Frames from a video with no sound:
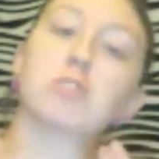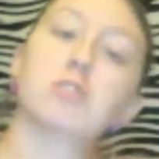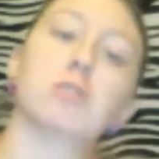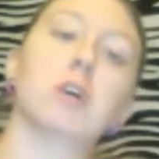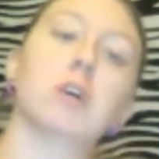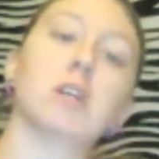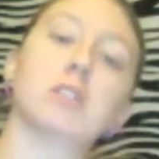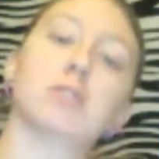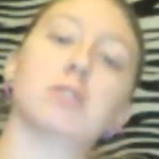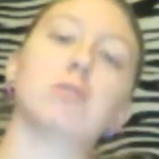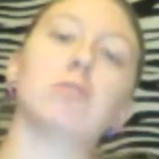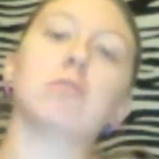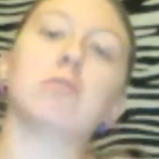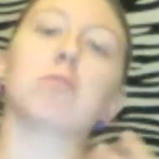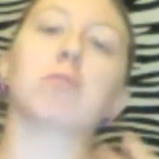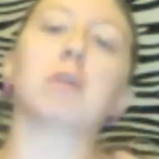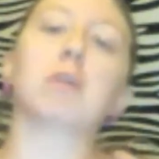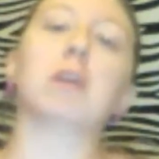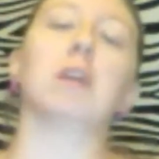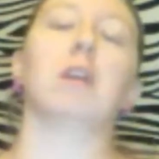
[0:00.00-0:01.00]
want you guys to
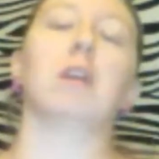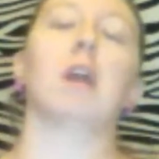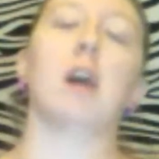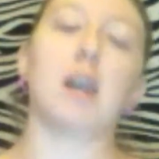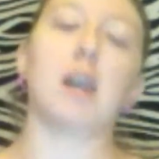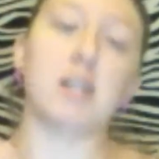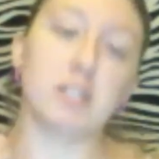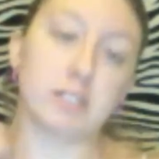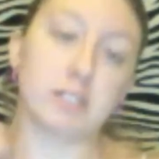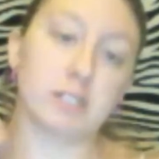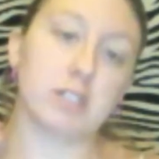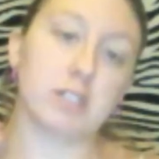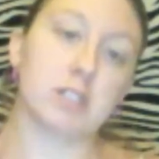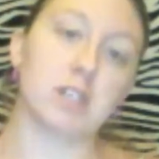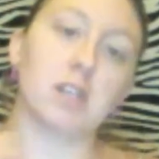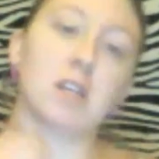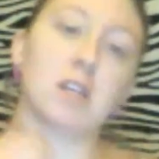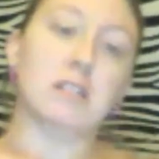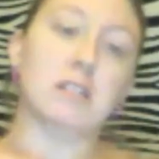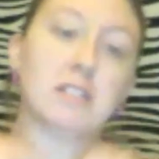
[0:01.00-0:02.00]

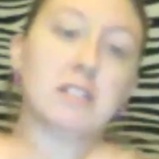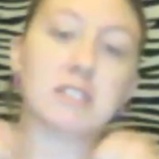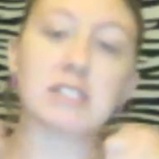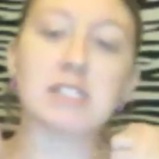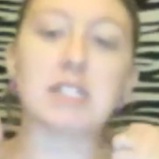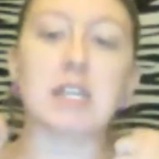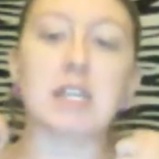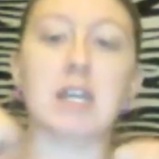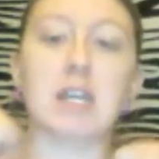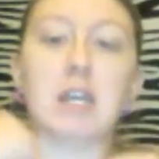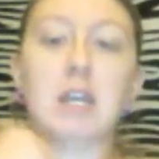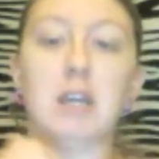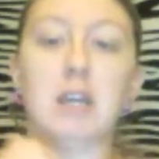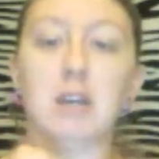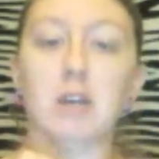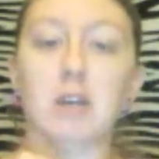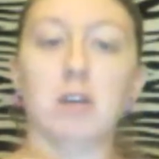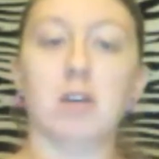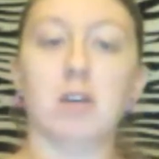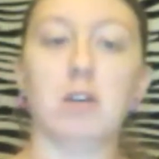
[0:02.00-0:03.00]
realize and
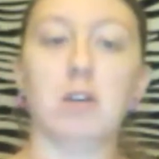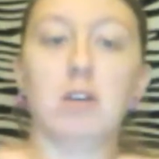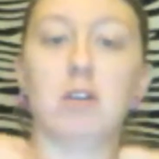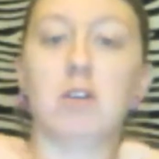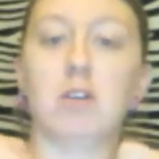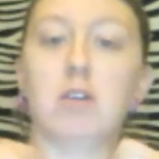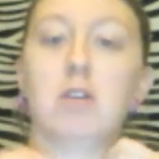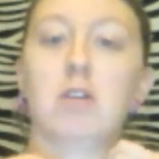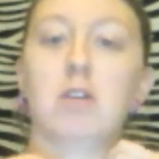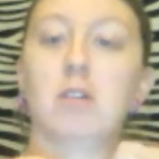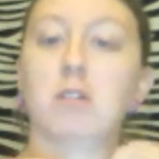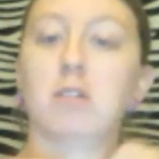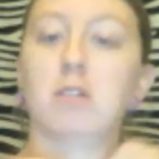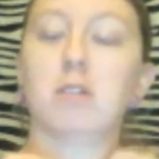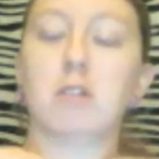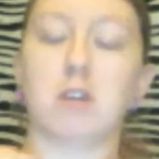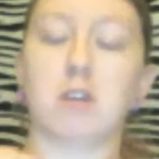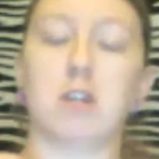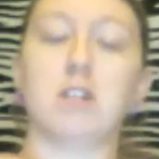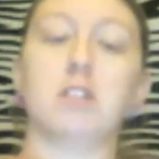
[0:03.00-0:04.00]
see,
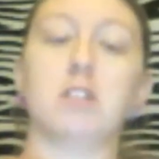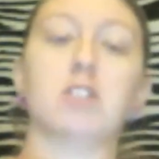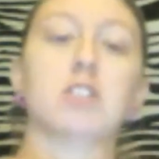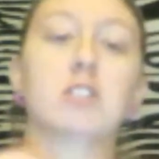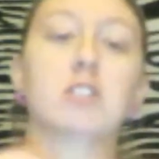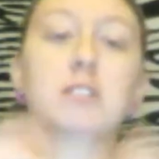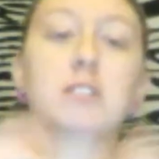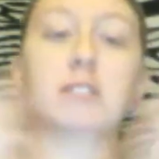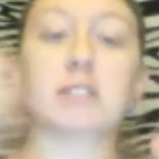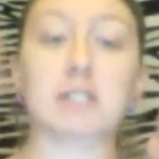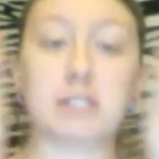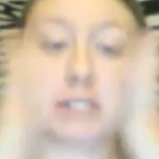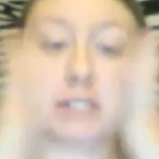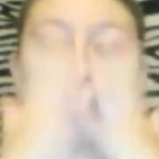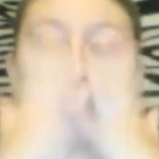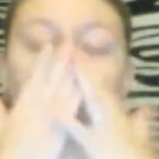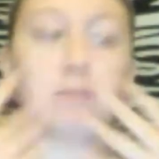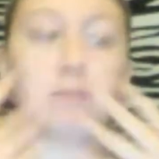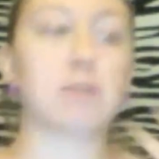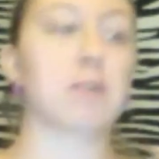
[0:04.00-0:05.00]
not
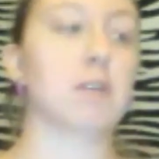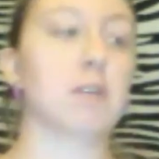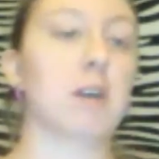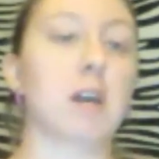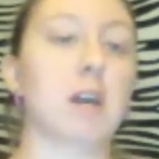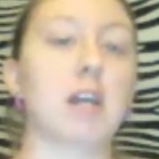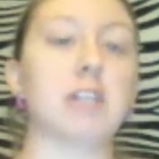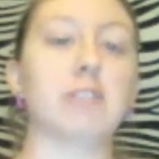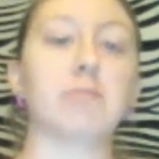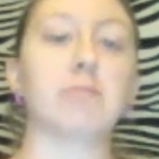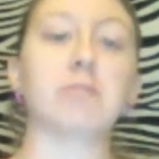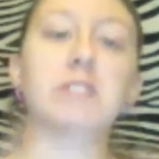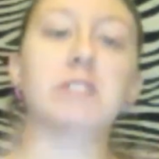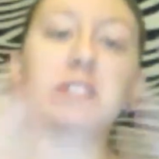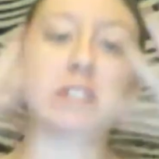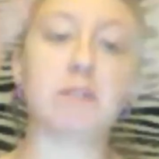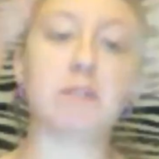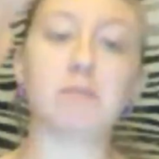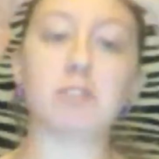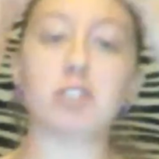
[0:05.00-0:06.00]
just see with your eyes, but
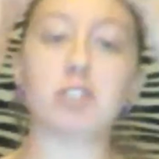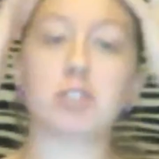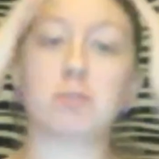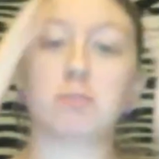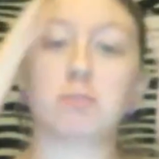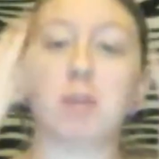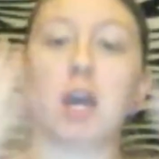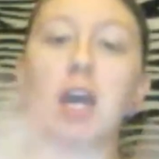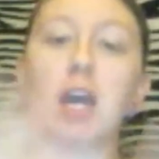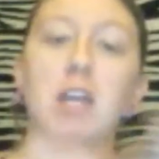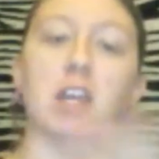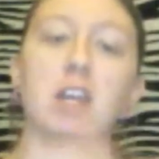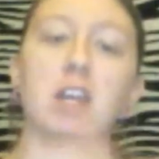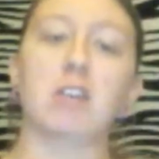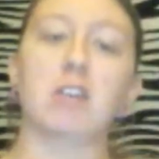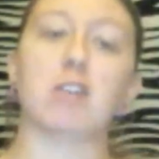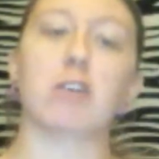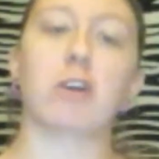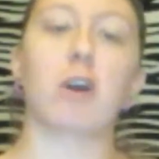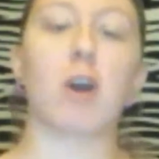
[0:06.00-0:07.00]
see with your mind
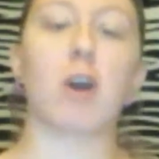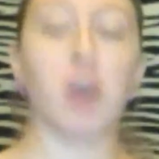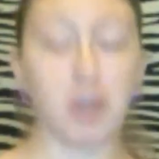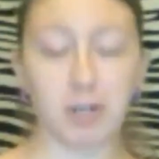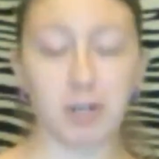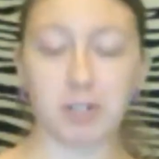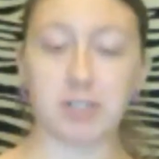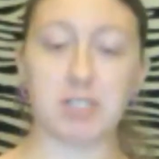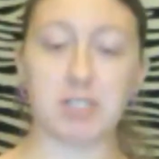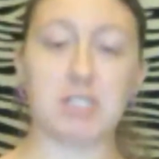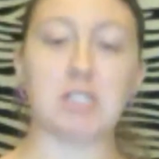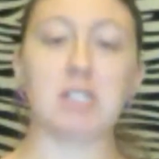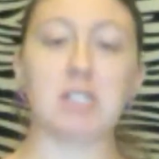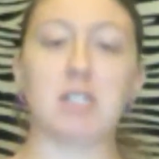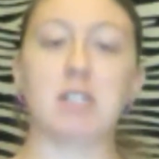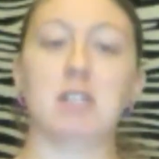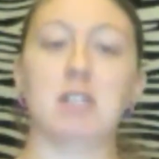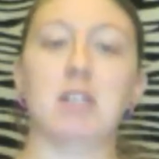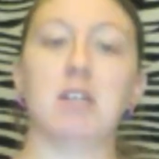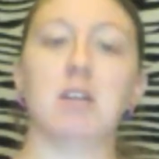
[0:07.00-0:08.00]
and your heart,
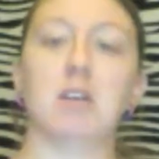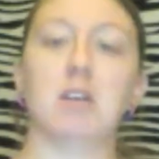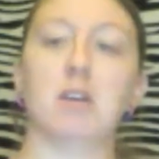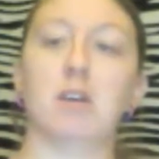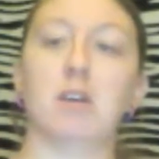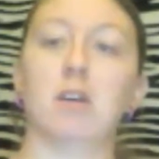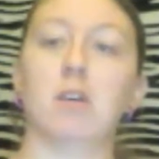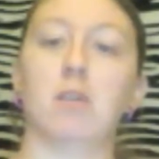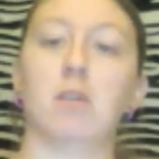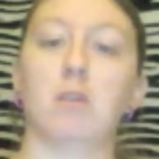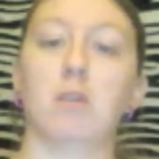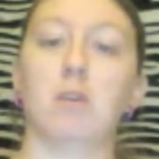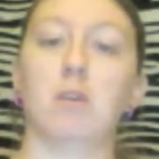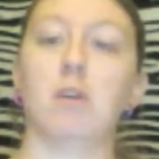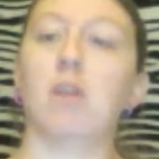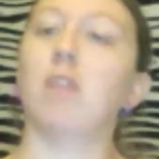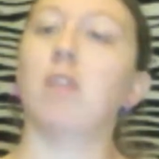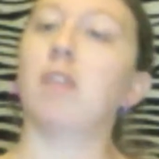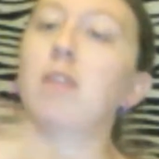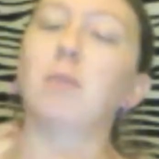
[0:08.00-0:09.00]

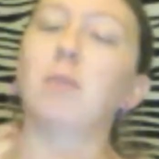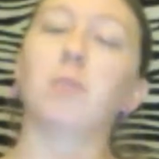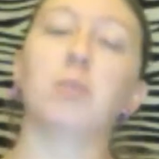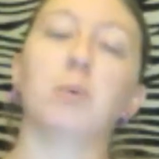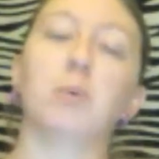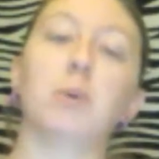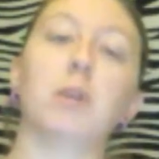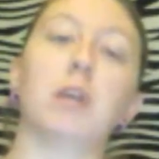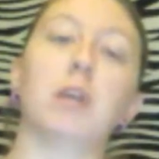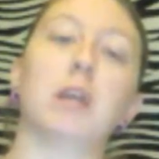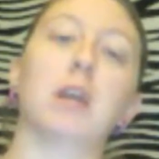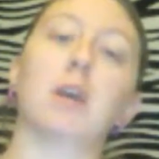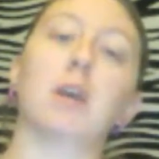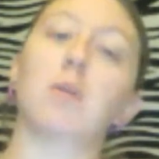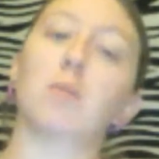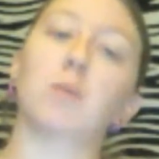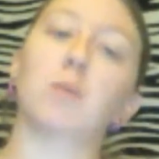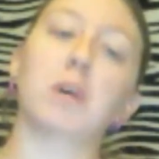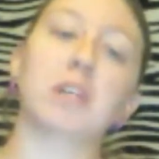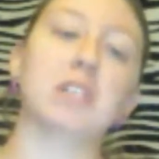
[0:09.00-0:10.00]
the
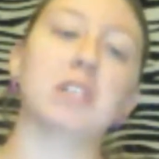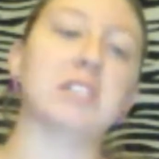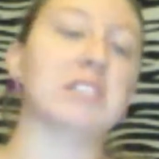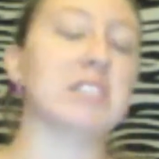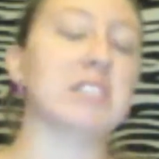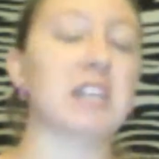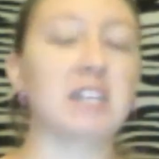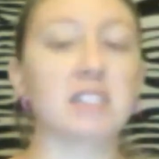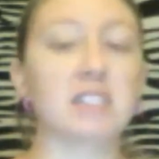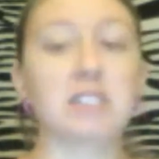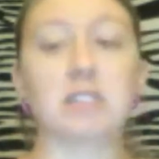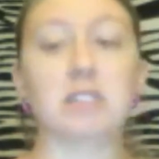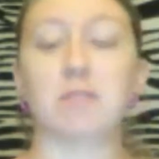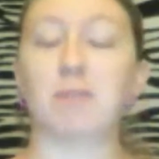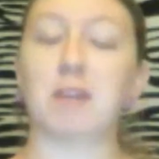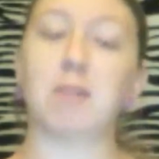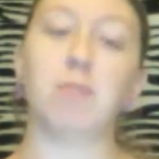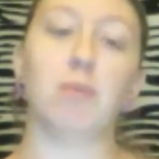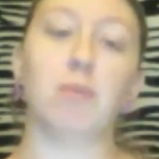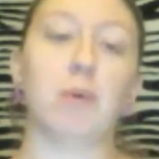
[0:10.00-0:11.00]
bullying and what it does
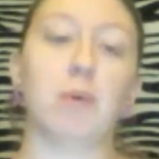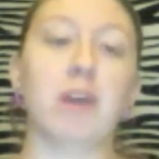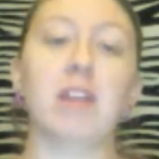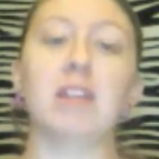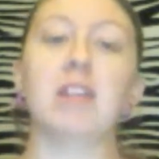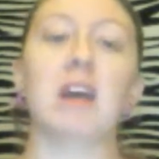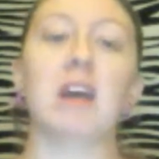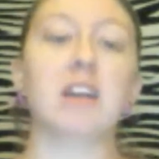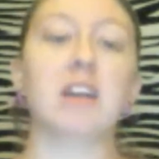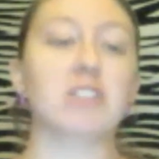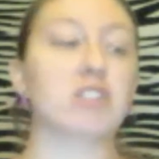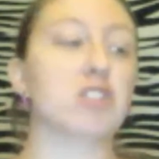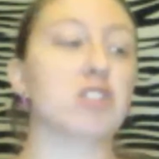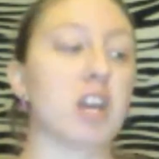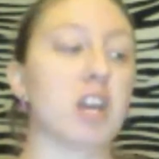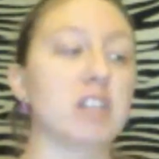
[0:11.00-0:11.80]
to people, and not